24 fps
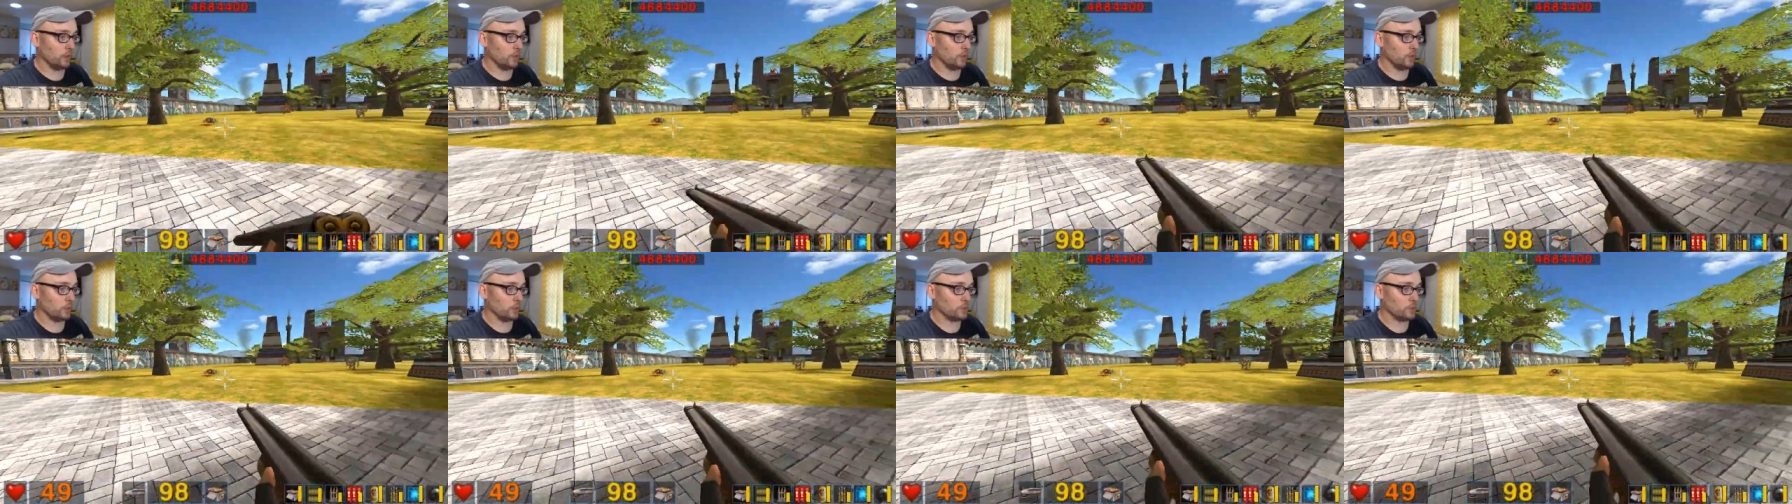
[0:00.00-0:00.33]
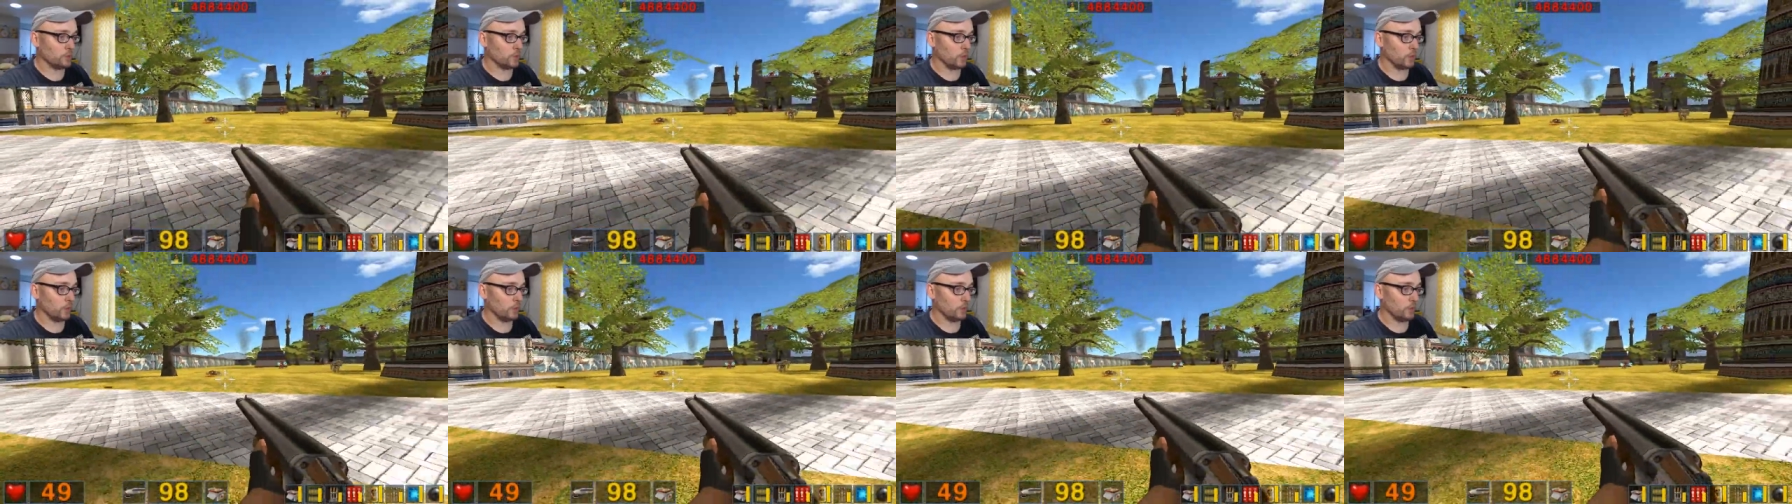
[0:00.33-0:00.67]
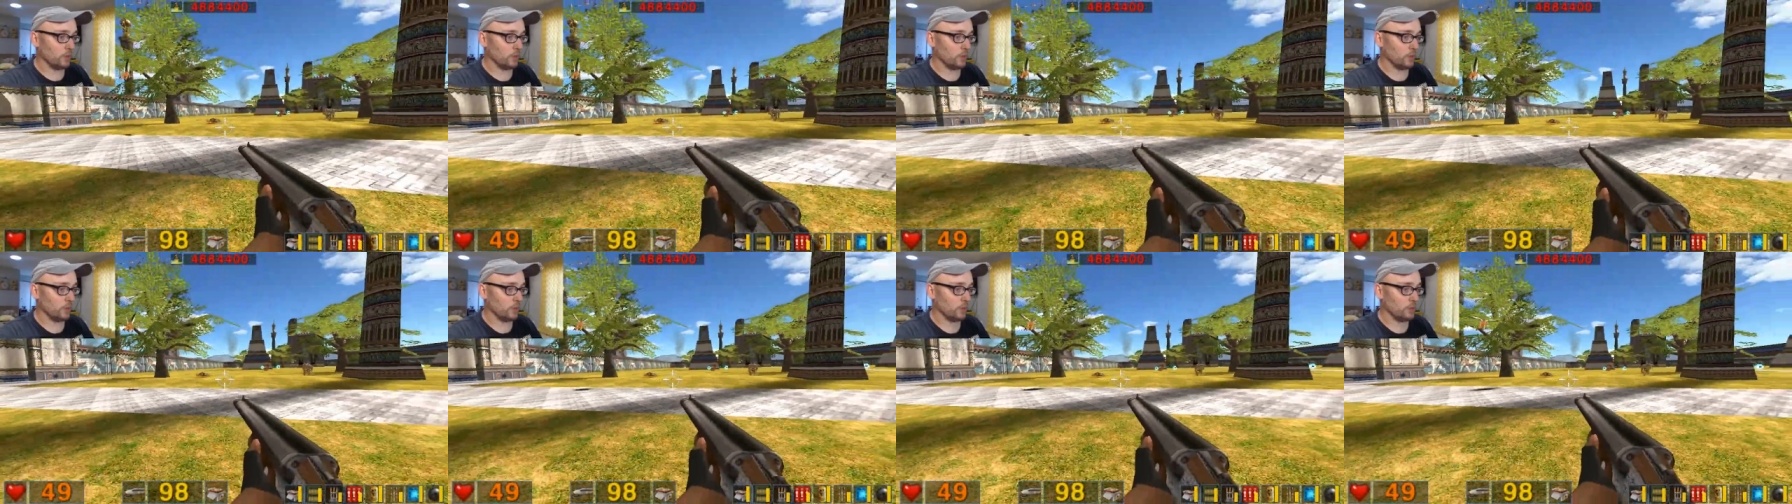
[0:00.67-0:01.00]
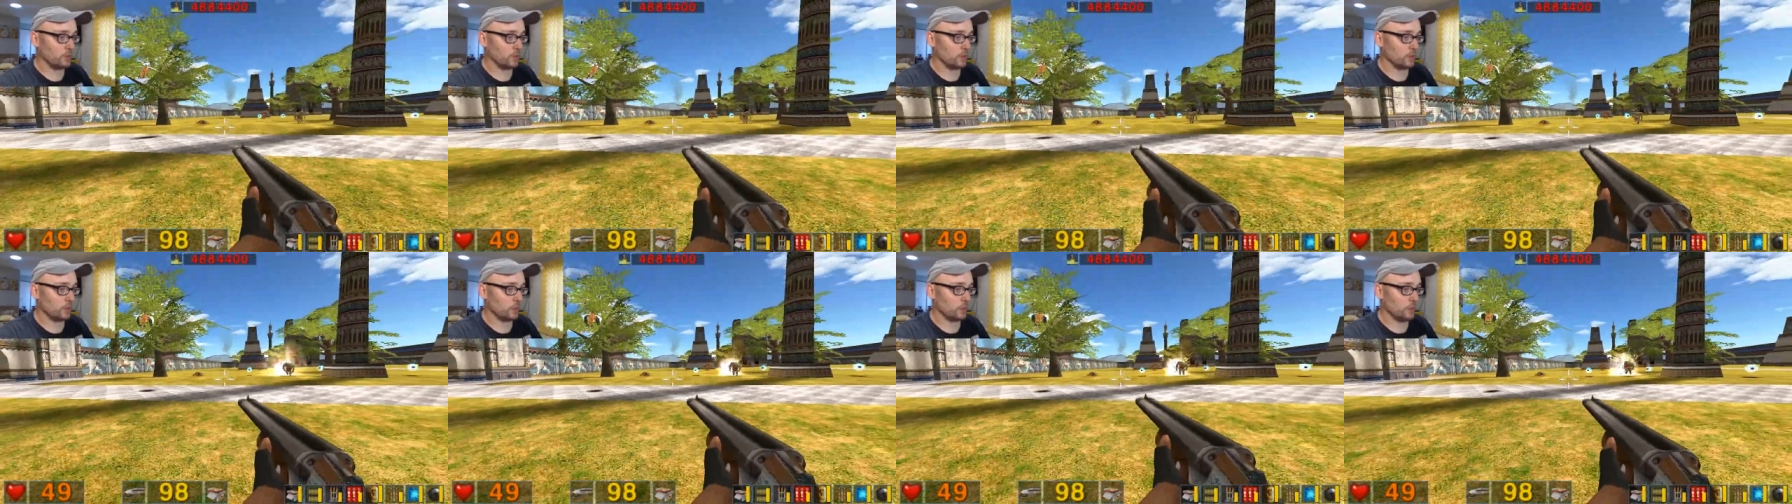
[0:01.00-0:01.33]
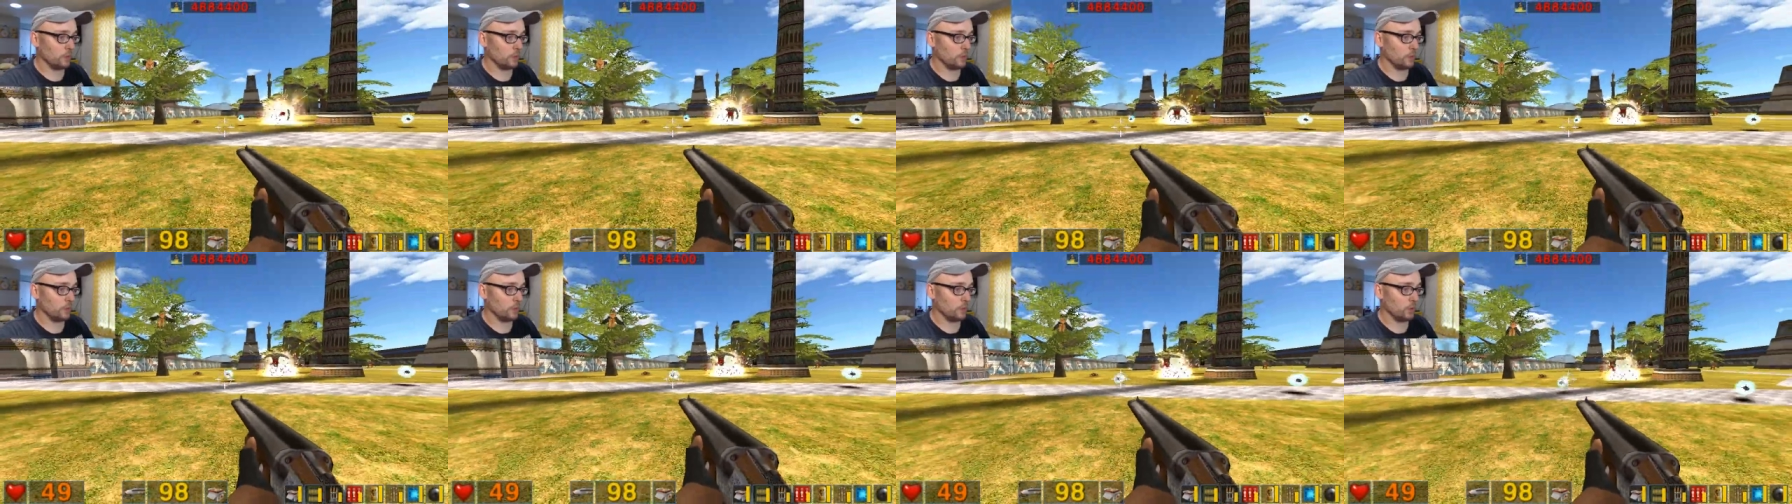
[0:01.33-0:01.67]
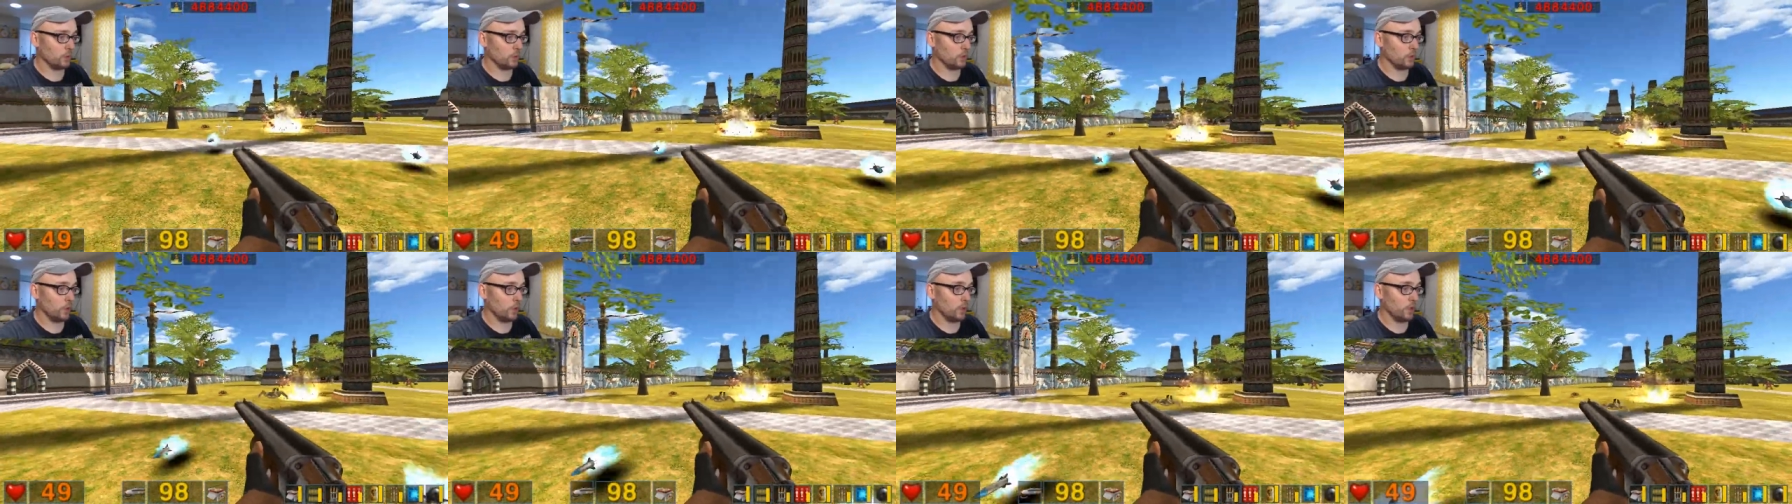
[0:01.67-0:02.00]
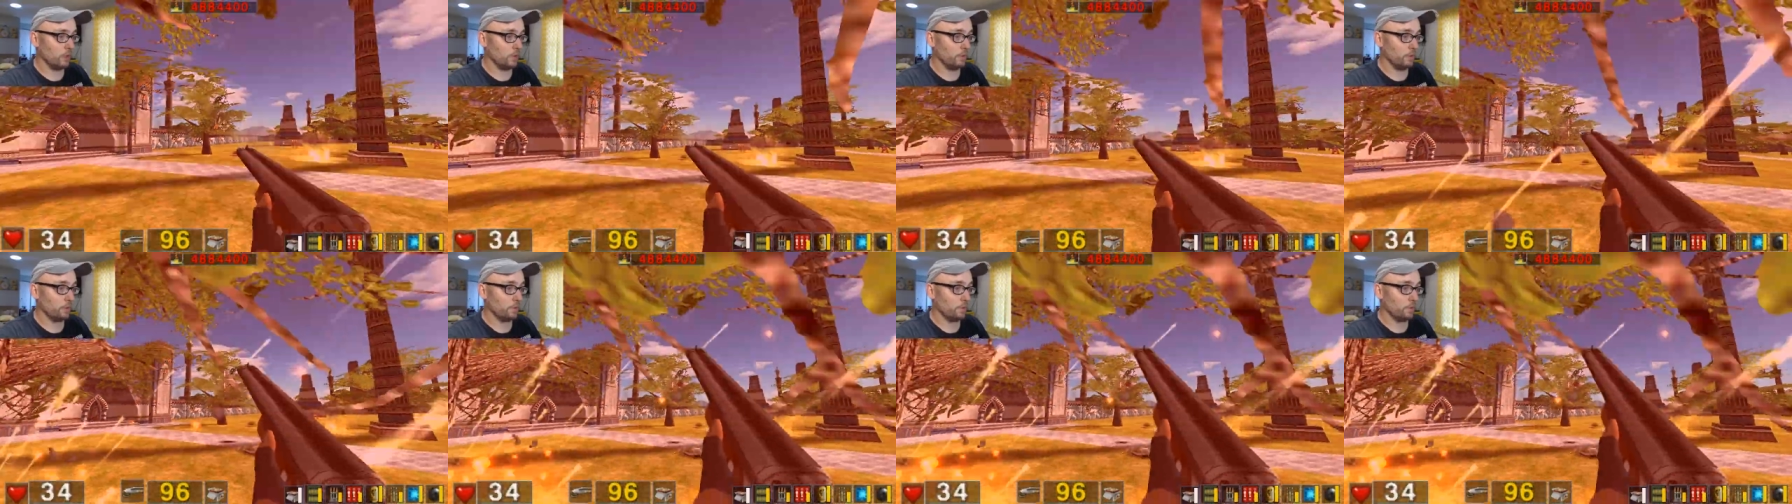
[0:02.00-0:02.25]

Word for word: Where's the Harpy? There's the Harpy. Hoy!